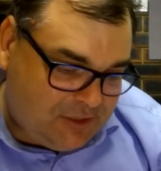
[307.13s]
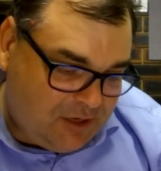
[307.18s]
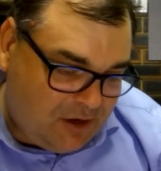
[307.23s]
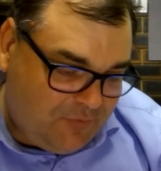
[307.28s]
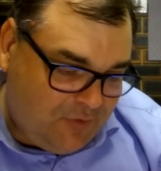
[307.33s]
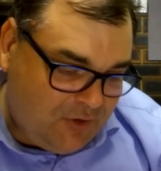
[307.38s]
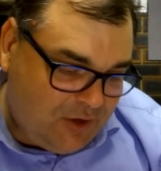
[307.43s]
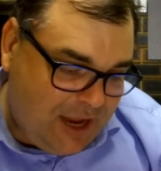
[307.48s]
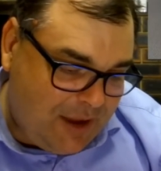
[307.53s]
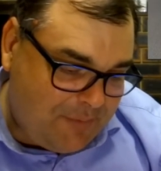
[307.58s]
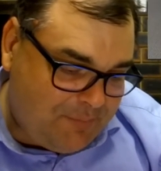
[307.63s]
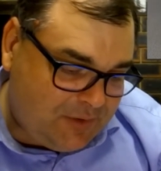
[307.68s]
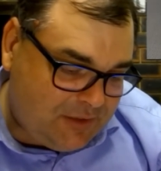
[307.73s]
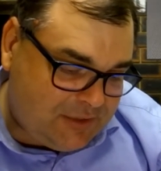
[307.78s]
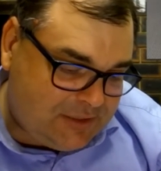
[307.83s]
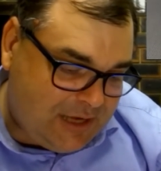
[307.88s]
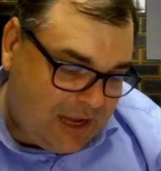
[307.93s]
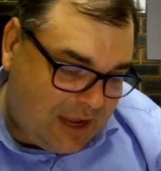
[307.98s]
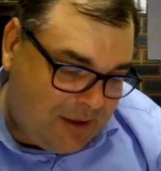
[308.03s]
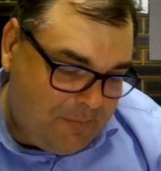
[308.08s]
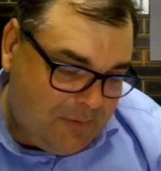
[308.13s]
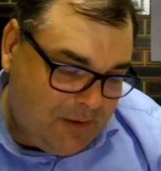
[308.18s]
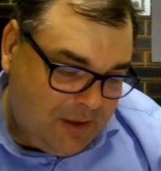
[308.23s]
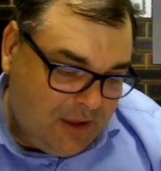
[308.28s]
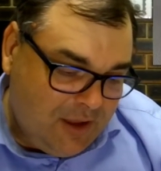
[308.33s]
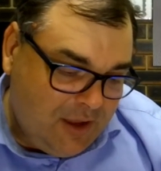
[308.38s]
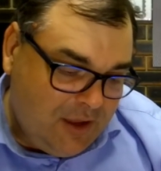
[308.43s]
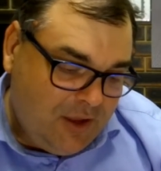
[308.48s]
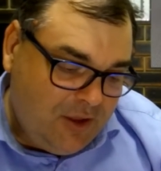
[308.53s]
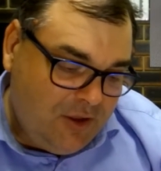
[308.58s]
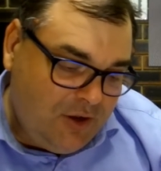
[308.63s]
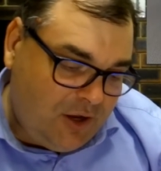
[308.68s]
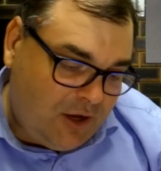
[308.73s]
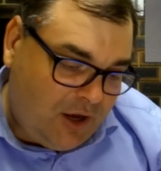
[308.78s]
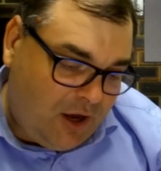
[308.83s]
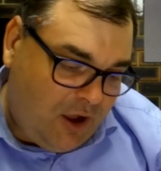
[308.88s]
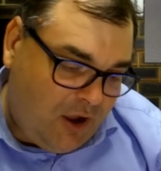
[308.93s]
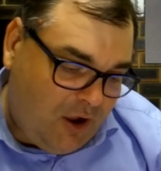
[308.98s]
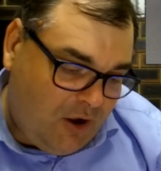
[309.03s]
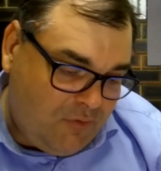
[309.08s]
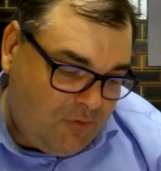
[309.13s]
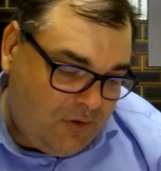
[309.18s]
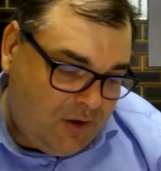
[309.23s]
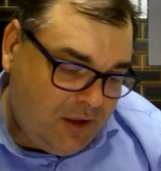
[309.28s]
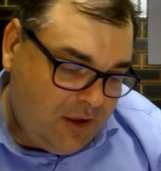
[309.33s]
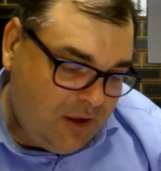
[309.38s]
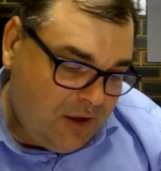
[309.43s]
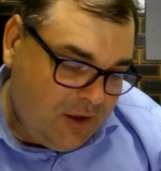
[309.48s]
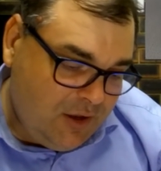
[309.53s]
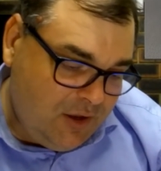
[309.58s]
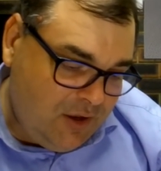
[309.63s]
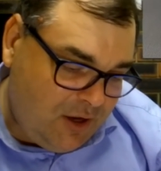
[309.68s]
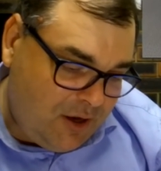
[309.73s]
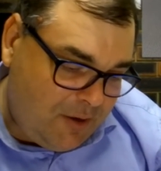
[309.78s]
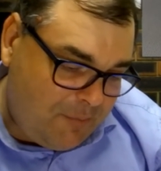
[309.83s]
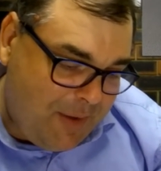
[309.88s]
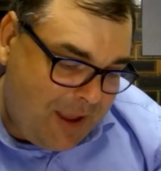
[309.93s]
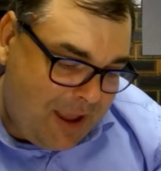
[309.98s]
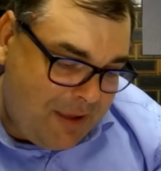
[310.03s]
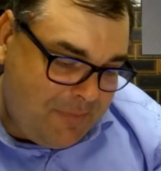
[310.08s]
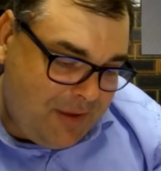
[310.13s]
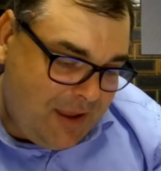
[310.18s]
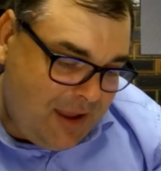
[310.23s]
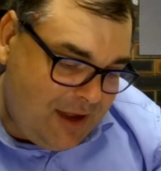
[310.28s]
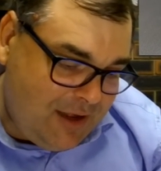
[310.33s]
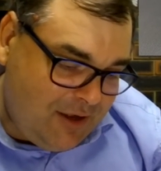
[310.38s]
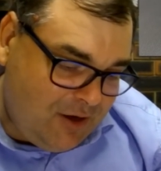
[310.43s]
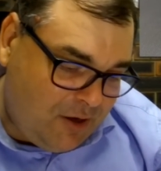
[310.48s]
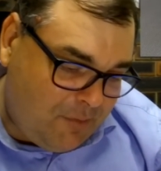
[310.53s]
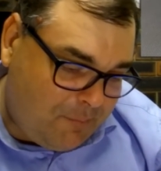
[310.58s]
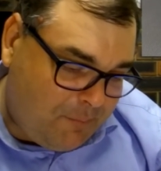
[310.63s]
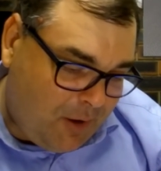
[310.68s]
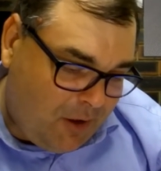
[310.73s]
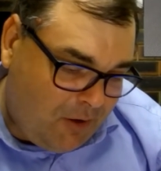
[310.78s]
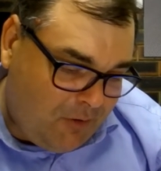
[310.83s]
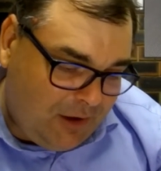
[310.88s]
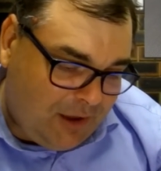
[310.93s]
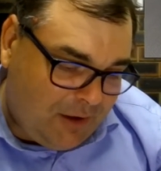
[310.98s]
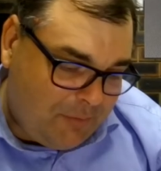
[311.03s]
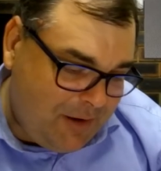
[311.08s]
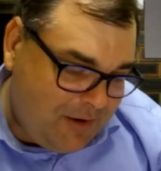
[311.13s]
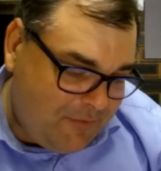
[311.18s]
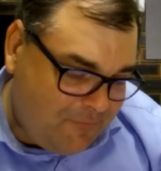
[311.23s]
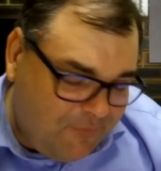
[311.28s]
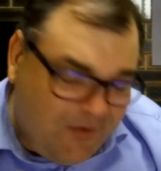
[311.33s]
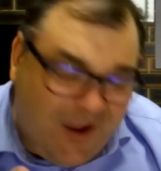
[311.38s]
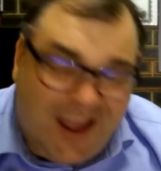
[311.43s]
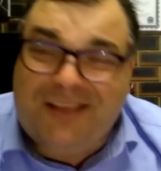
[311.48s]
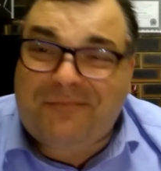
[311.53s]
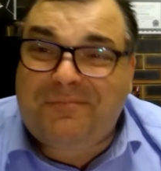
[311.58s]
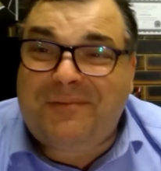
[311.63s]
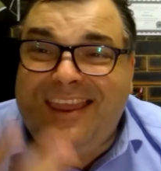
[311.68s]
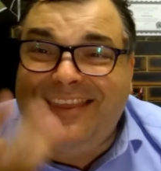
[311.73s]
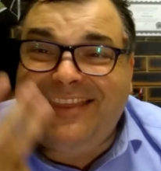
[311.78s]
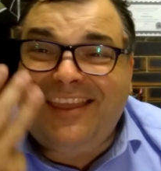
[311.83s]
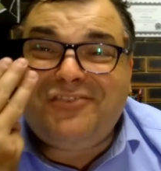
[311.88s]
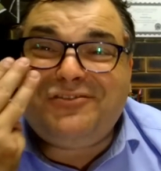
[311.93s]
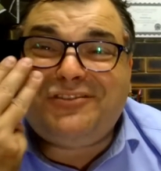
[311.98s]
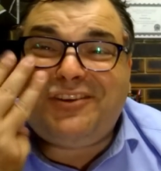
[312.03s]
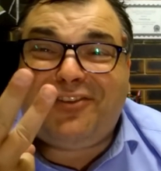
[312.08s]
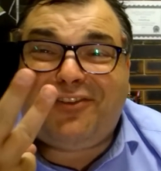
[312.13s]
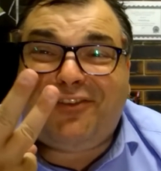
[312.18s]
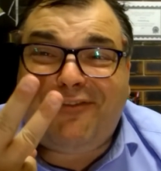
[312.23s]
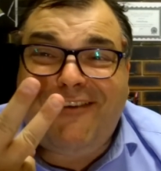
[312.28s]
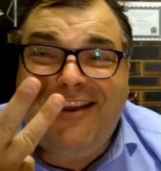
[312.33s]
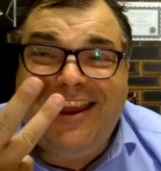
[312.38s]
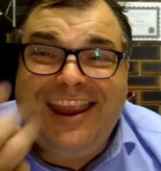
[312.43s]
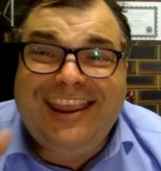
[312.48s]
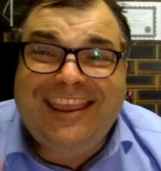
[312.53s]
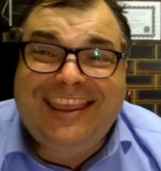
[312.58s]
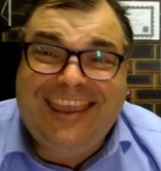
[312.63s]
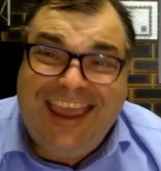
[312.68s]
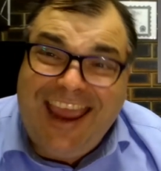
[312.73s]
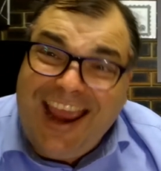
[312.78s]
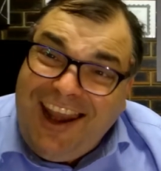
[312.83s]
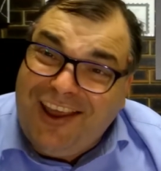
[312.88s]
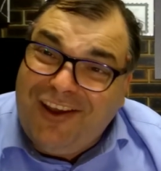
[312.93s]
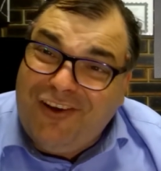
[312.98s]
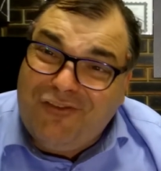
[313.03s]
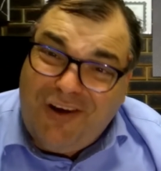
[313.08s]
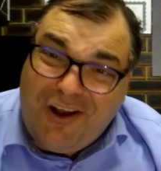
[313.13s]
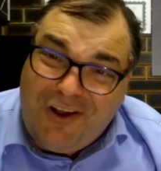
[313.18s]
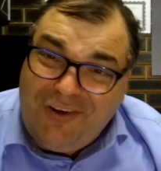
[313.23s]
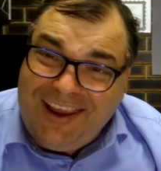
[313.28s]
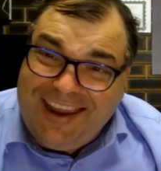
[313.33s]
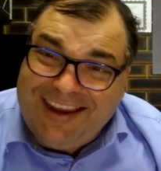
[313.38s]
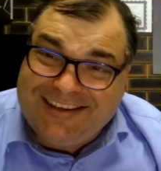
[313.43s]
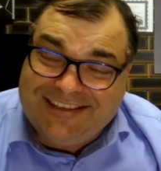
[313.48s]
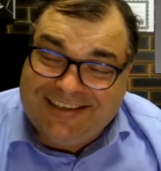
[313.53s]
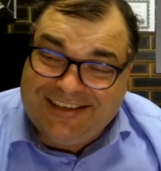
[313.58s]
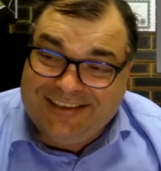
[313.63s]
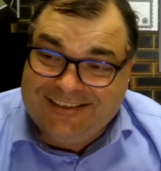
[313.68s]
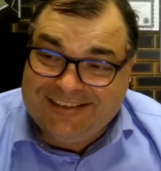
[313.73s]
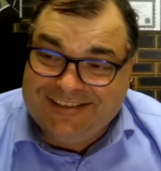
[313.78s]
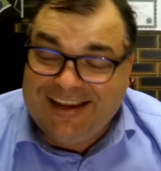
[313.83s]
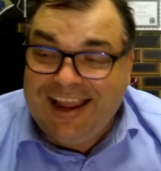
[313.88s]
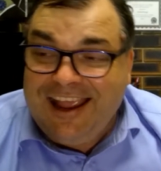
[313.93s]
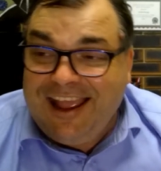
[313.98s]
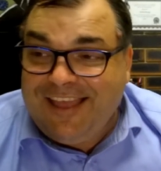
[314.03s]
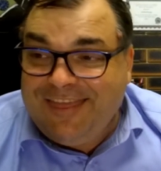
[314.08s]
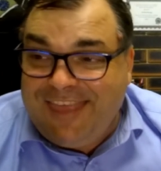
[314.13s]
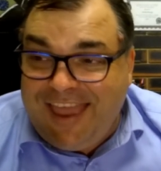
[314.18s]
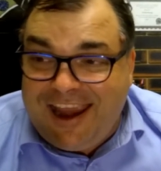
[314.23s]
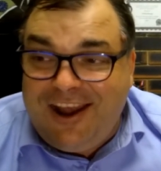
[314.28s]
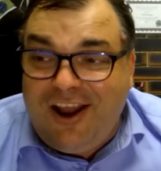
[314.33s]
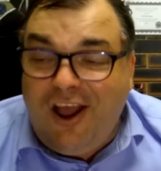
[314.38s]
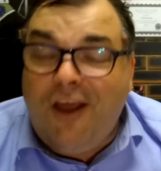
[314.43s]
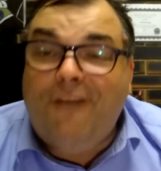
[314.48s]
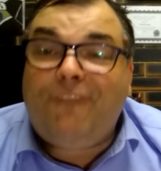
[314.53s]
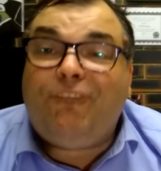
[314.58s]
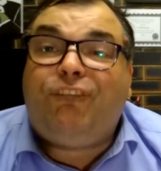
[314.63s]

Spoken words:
So if you kept the sub, you got a Hulk, you got a Batman, you got a Polar. I mean, fuck man, those are three killer Rolexes. They're not